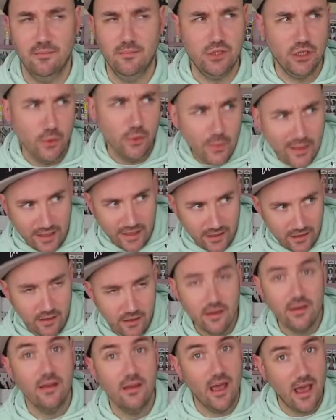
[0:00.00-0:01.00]

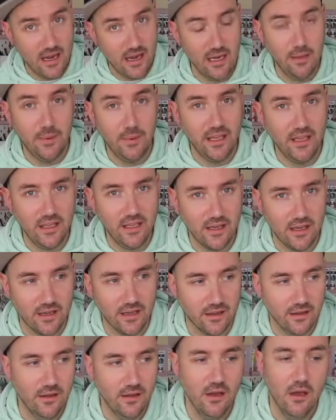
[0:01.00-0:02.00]
doing any
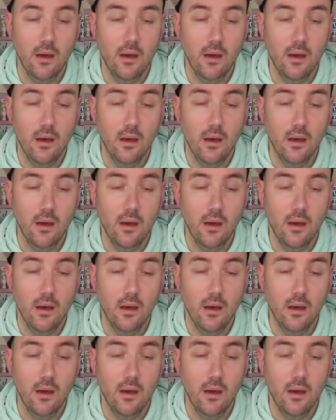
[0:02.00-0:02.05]
baking,